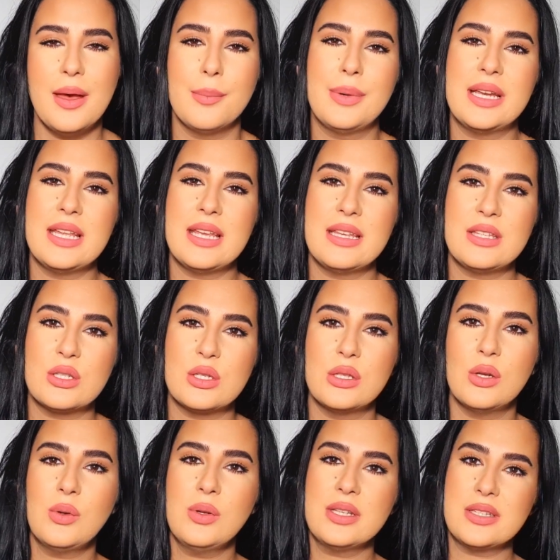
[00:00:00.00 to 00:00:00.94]
but it
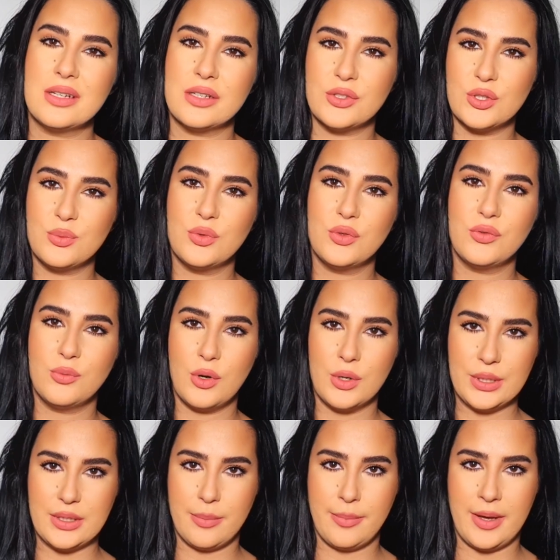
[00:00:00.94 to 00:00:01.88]
slowly starts to move
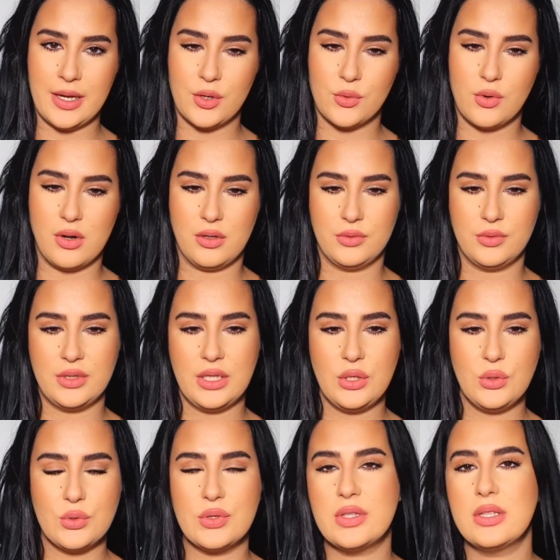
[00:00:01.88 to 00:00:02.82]
more in the background.
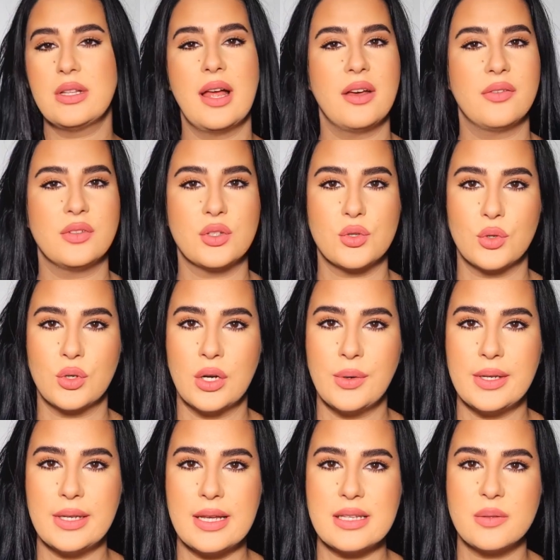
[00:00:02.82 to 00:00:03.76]
You still have the
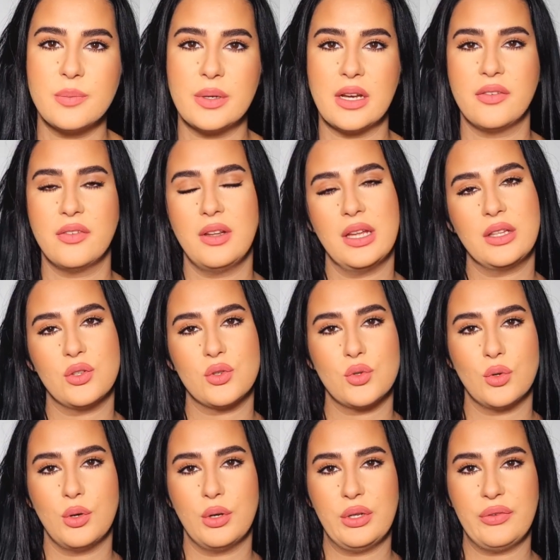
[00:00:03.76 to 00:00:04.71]
sugariness, but I feel like the
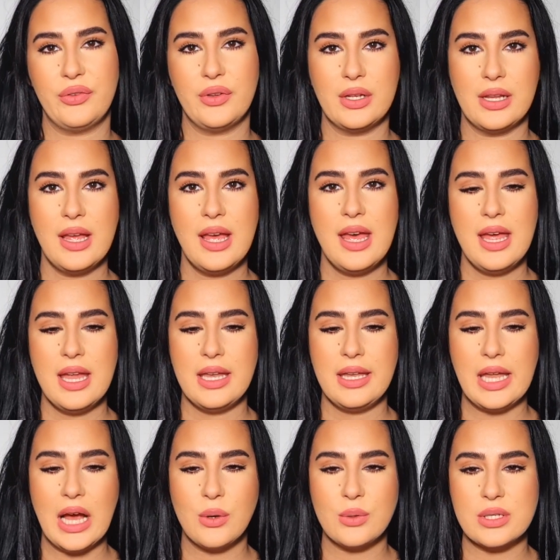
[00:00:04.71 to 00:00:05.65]
sugary feel
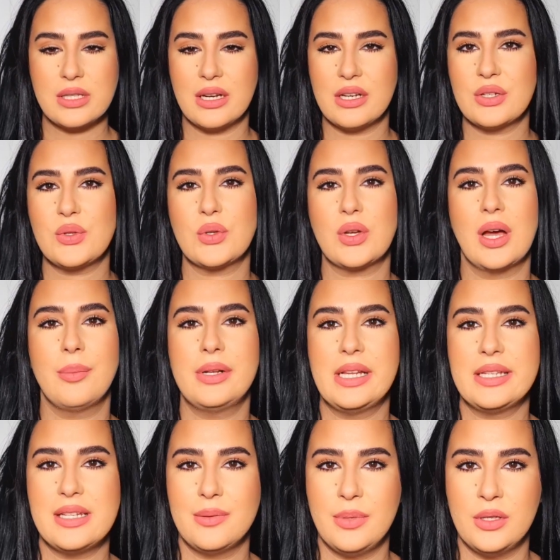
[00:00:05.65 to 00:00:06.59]
now starts to come a
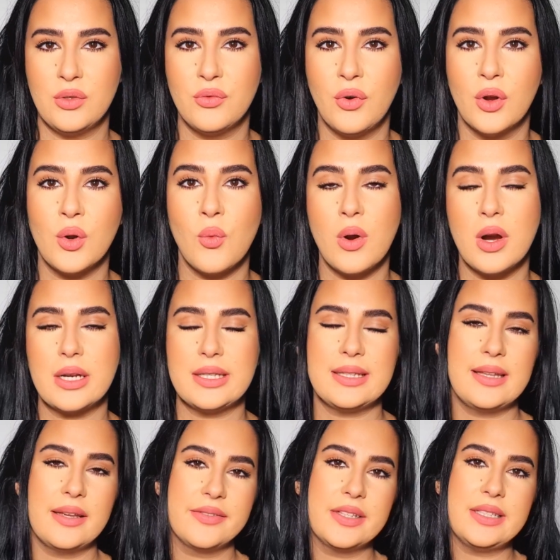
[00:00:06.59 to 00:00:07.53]
little bit forward.
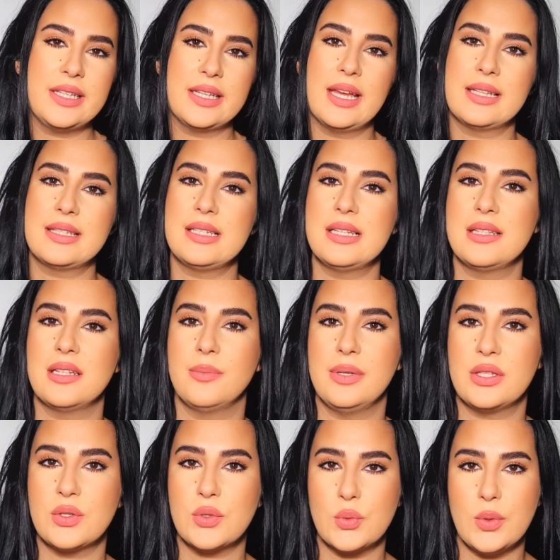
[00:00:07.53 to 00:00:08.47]
It definitely gets a little
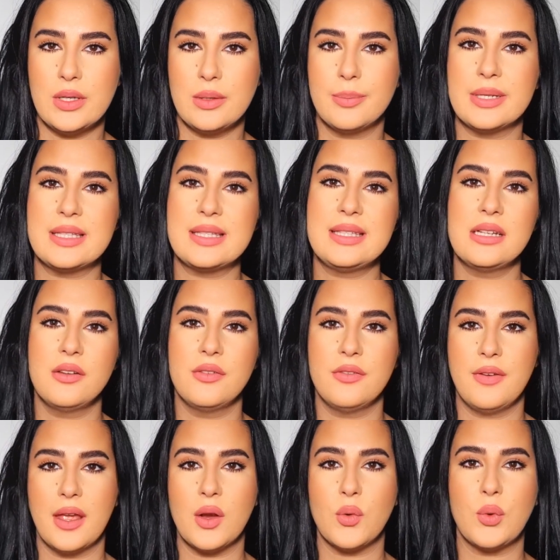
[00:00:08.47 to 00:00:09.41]
bit sweet, but still
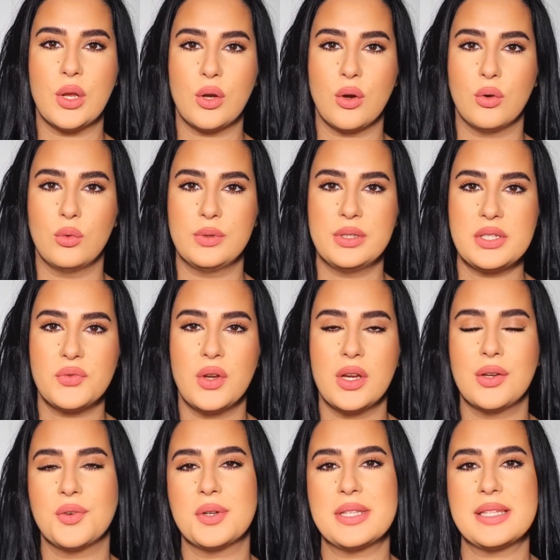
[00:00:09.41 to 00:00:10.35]
very cold. This
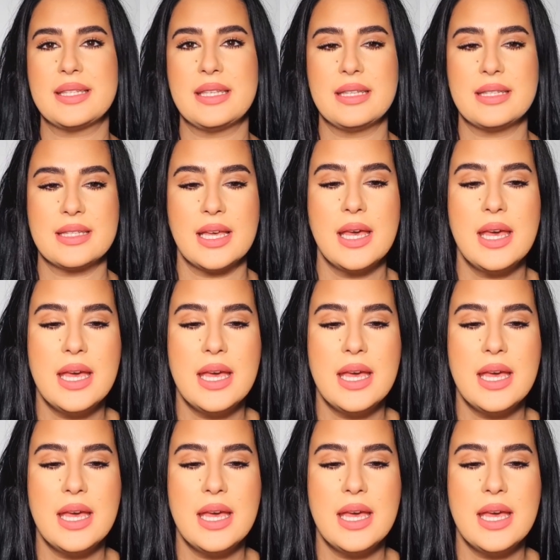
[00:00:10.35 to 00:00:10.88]
fragrance is